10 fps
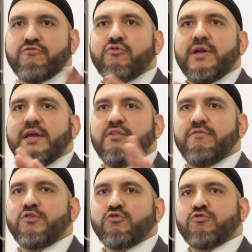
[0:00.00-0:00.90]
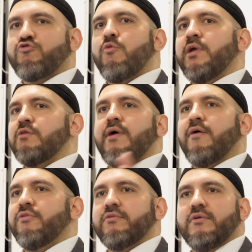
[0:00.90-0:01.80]
free individuals, was roaming
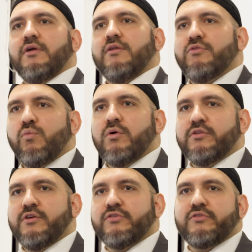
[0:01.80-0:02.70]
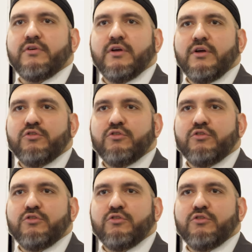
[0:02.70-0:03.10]
around the wilderness,